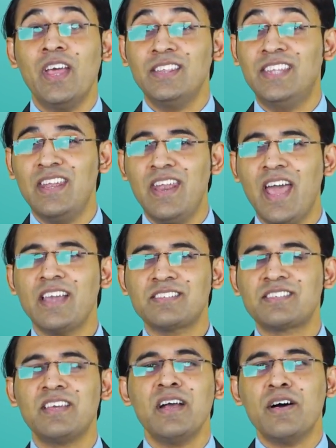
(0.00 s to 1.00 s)
The
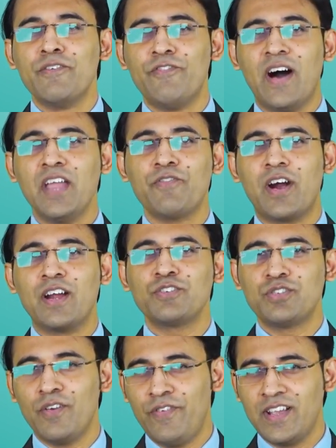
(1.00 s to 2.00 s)
next 5
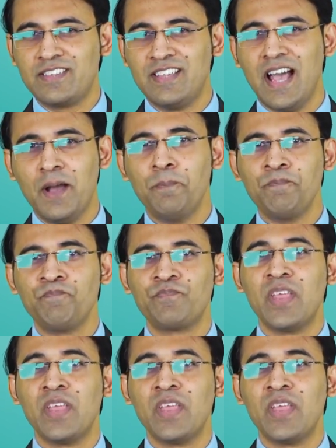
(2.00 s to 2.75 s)
hours of exam